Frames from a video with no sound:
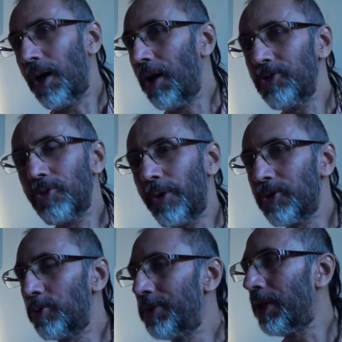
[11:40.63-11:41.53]
I don't
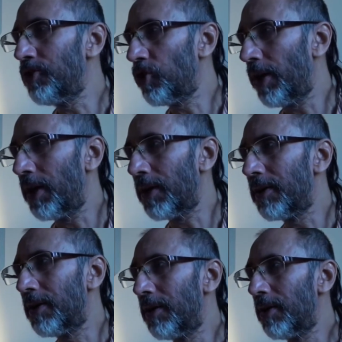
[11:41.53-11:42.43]
want to be the enjoyer
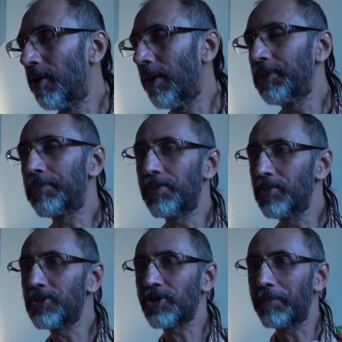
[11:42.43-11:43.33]
of the
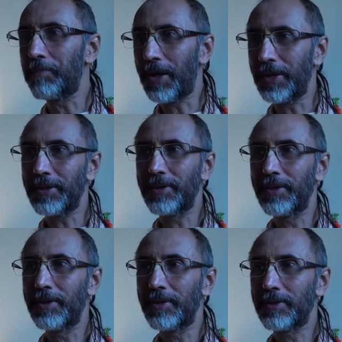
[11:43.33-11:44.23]
fruits of my
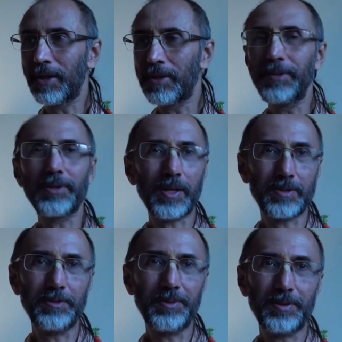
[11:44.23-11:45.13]
service
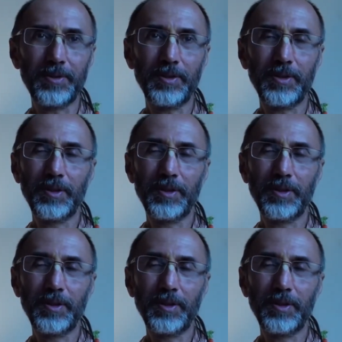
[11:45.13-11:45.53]
activity.